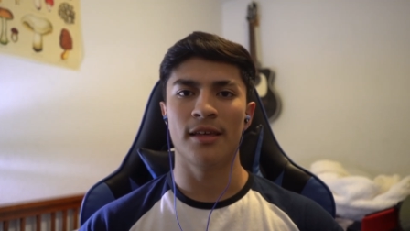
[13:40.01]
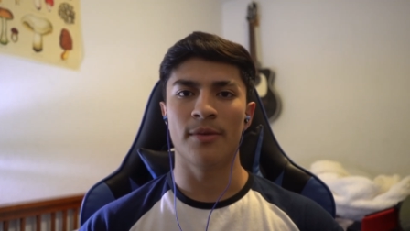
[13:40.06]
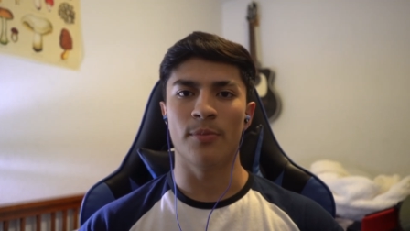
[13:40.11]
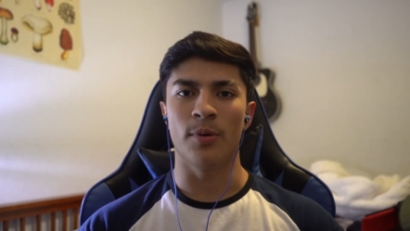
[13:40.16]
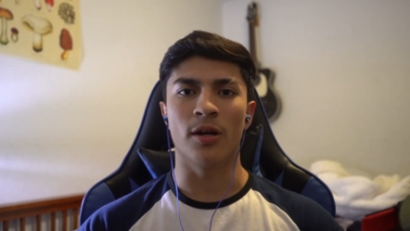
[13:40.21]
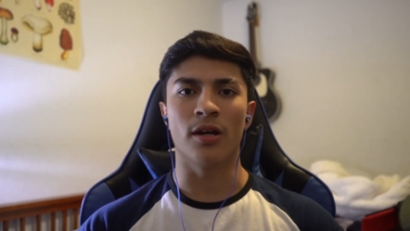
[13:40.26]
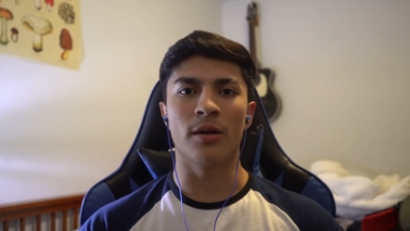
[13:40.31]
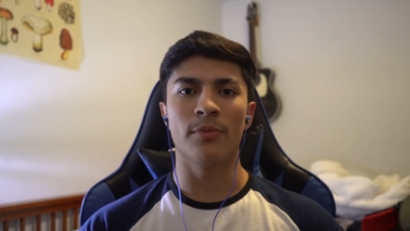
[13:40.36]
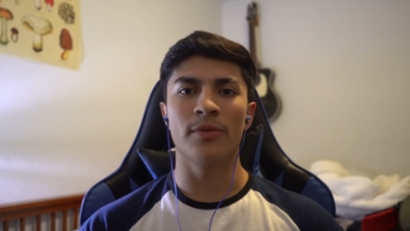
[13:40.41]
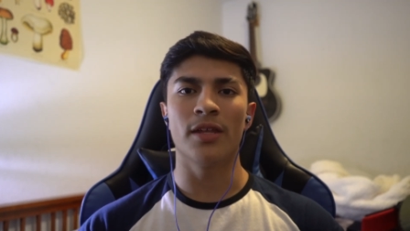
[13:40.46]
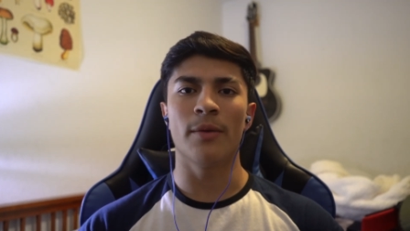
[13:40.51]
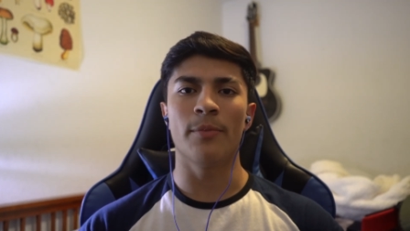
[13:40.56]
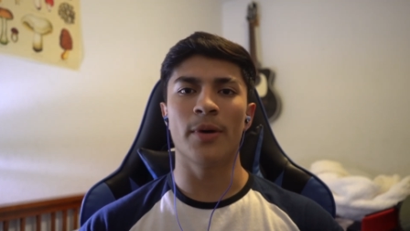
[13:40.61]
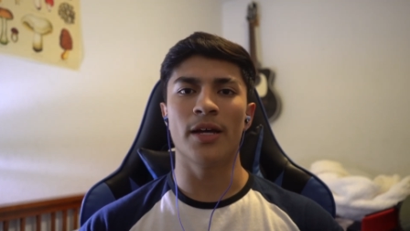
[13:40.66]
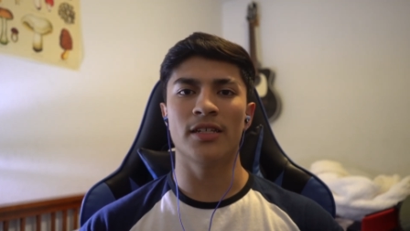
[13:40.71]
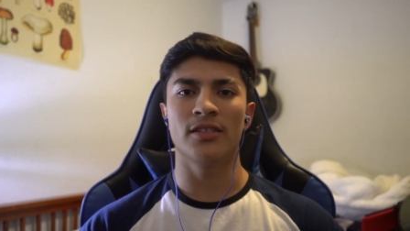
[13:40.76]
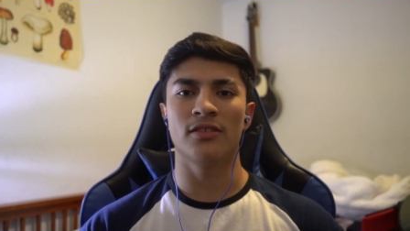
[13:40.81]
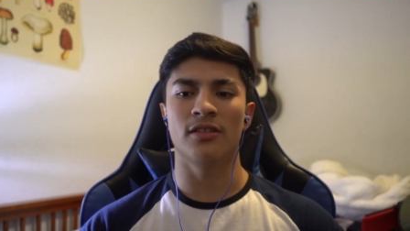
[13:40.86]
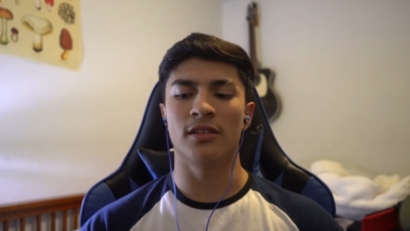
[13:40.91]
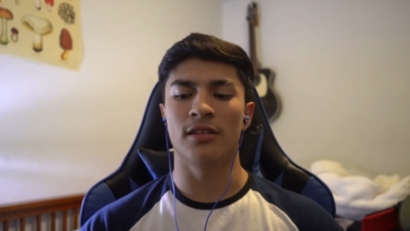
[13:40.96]
Become that
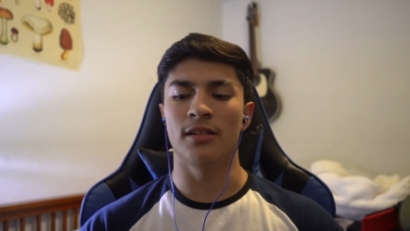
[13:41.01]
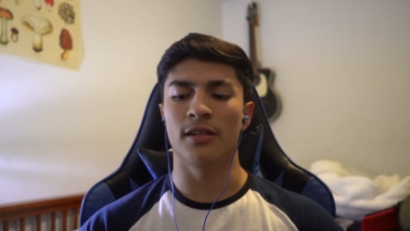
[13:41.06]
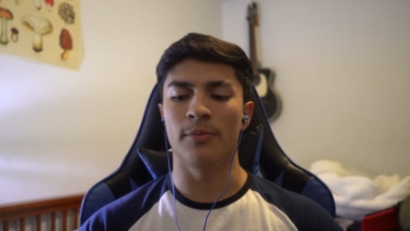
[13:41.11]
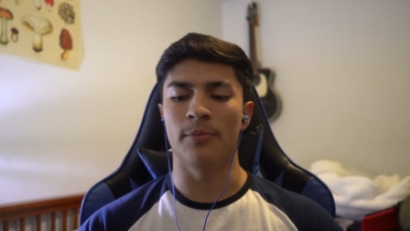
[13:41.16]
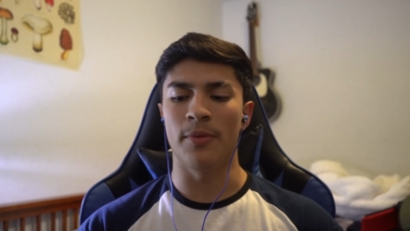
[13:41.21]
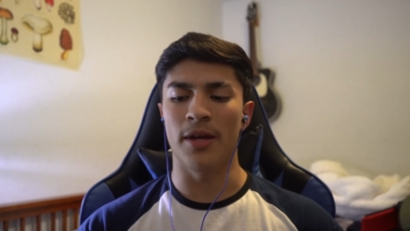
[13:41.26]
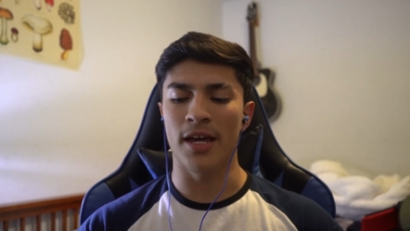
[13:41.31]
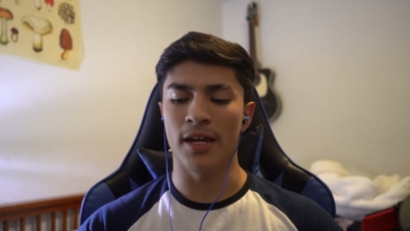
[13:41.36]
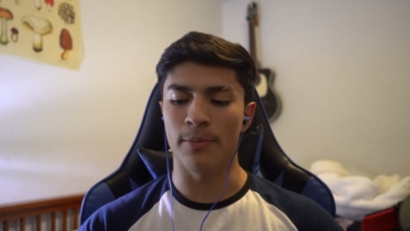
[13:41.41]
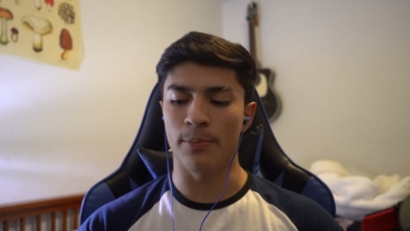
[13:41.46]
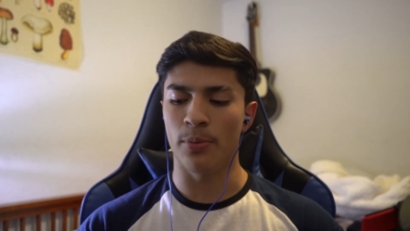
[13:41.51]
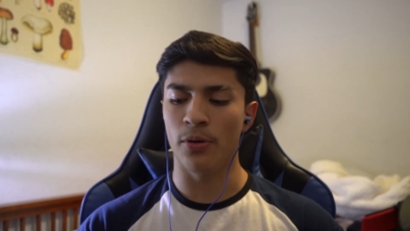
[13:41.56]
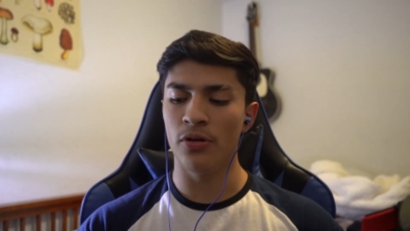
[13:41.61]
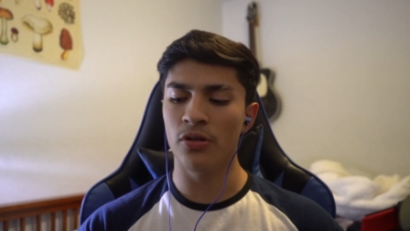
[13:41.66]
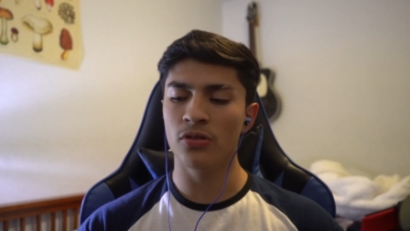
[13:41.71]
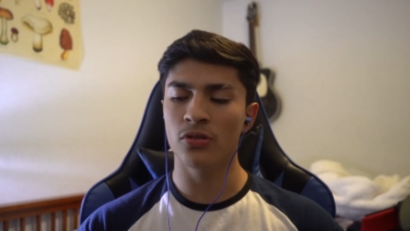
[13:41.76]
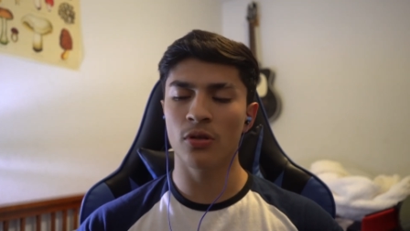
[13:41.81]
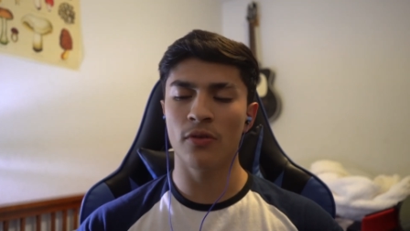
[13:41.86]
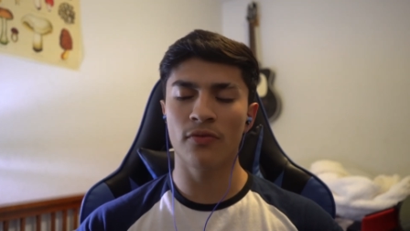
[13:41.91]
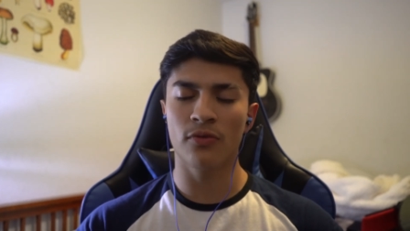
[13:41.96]
masculine man. Put
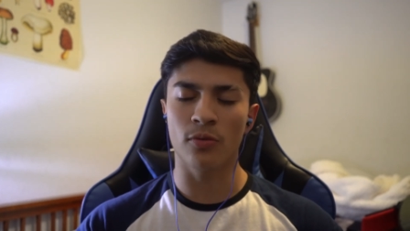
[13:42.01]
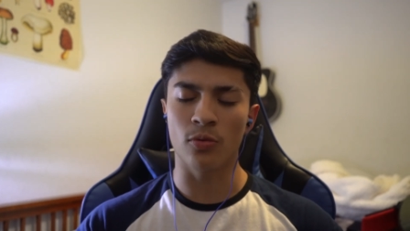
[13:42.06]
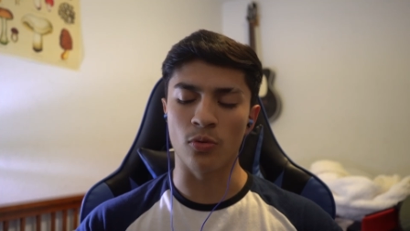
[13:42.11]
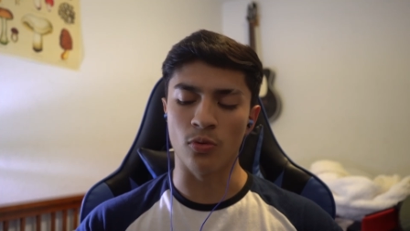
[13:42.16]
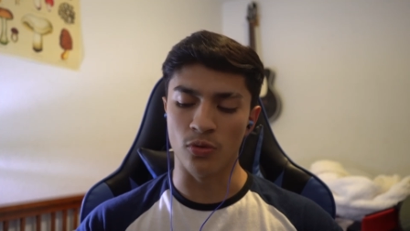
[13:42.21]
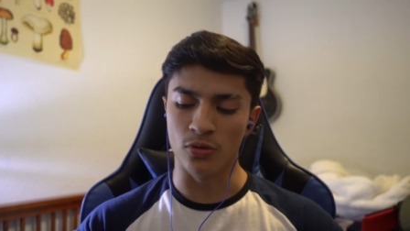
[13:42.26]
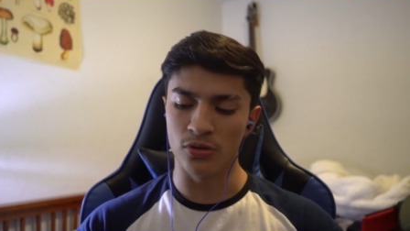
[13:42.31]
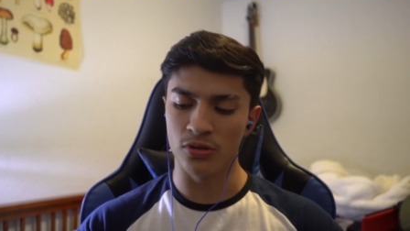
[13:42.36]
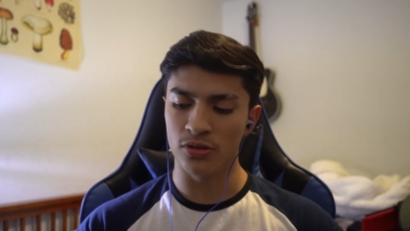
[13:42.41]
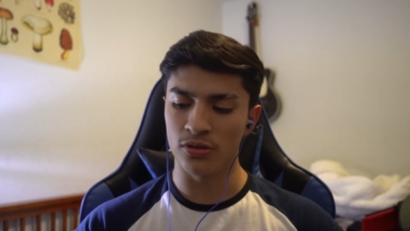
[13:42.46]
yourself through